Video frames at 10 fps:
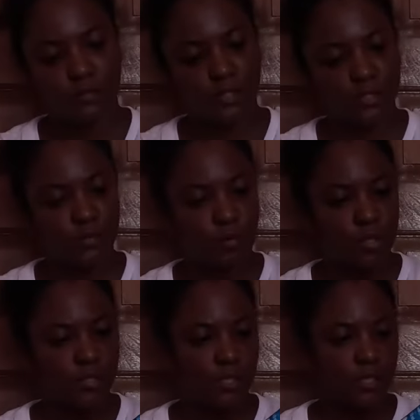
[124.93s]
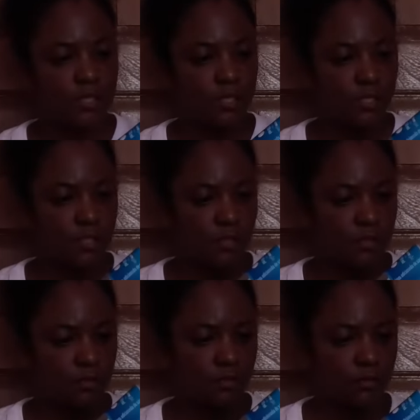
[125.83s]
This water
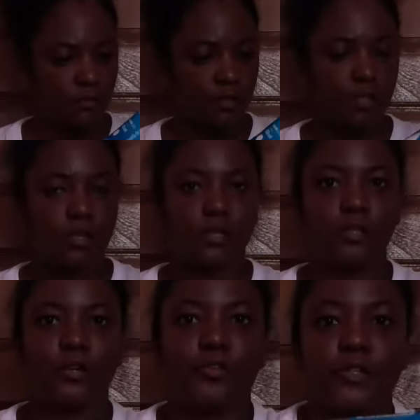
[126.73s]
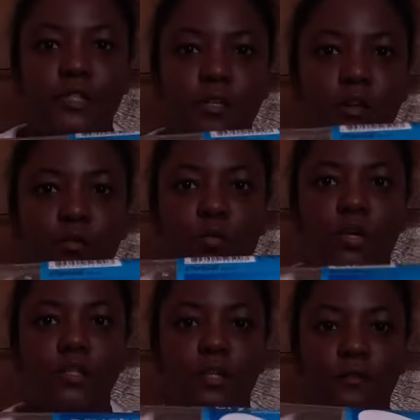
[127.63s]
is the crystal
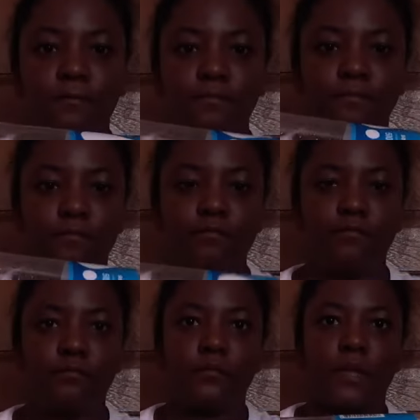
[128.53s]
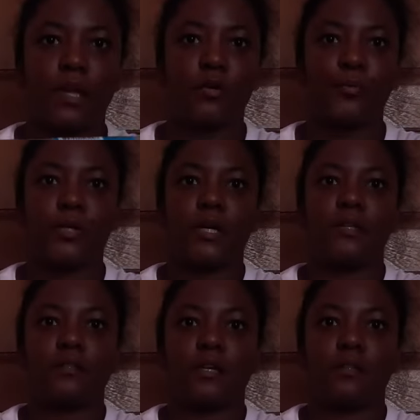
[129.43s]
water. I hope you
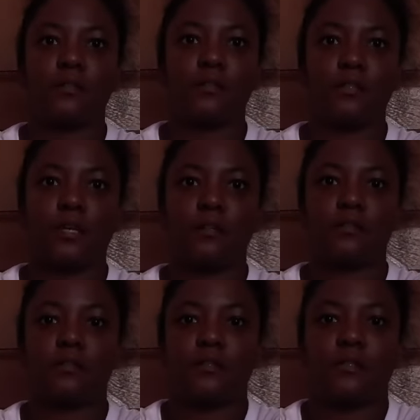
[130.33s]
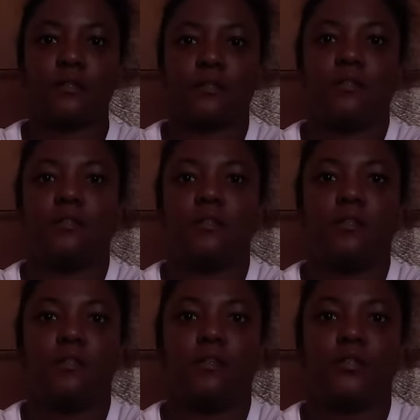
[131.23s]
guys can see it.
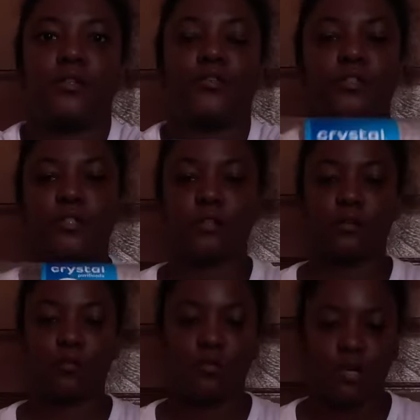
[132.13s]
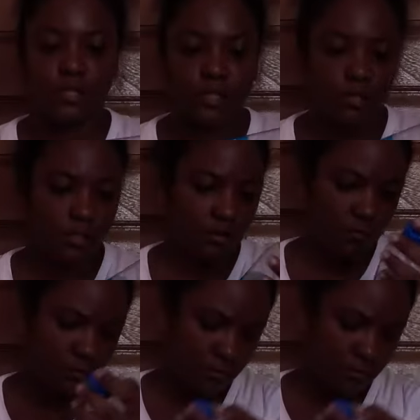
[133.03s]
The crystal water.